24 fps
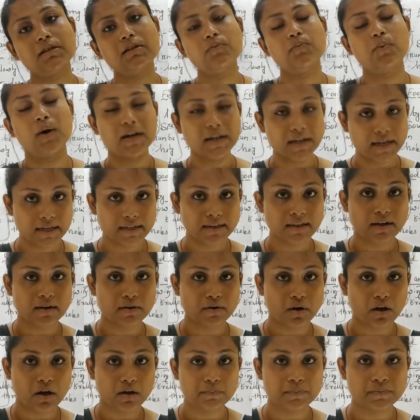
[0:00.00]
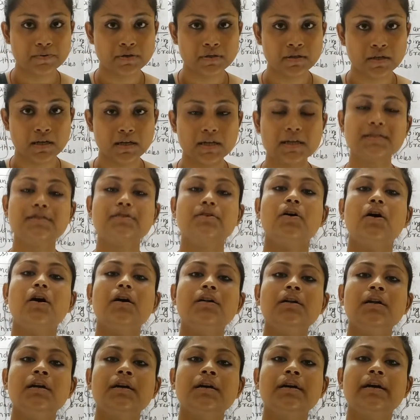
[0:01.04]
Watering the crops is
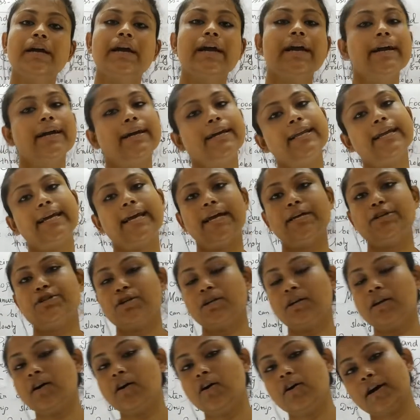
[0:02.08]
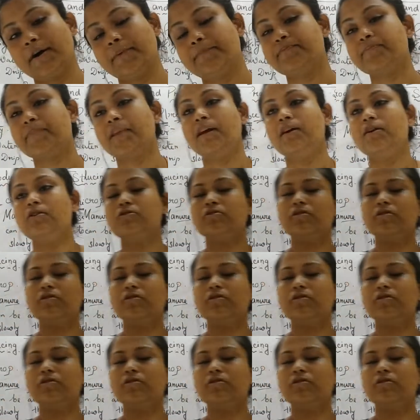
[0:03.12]
called irrigation. Okay, so